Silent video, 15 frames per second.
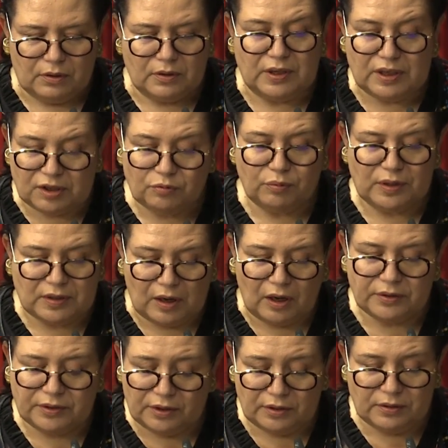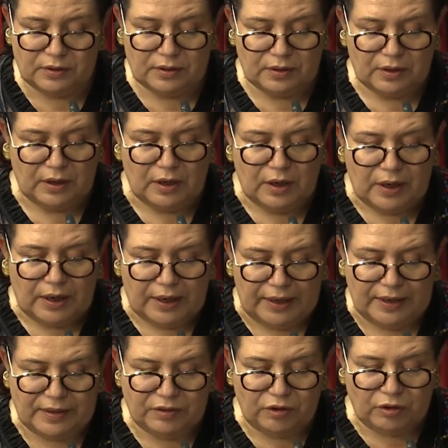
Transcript: This resulted in